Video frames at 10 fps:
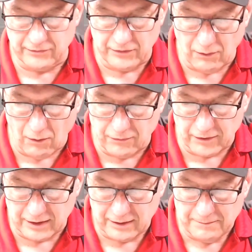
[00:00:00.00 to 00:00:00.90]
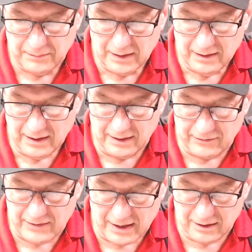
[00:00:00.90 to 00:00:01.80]
over it, and it's
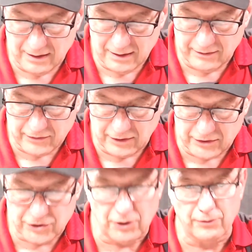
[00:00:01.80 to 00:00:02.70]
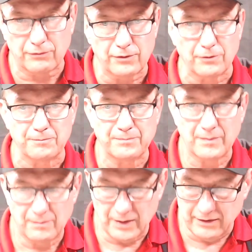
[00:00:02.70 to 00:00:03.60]
gonna show through,
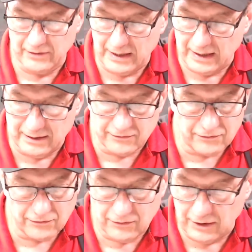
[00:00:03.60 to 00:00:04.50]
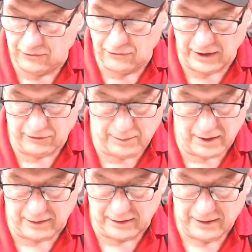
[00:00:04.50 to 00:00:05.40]
because again, it's
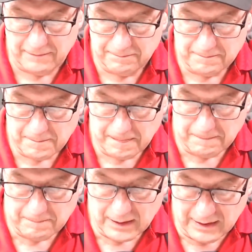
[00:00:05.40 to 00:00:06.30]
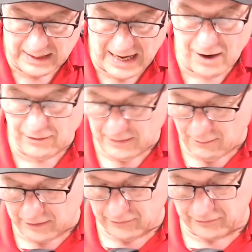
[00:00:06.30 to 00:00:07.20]
transparent. Now, if I
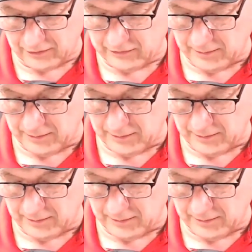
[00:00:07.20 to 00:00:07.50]
want to do some of the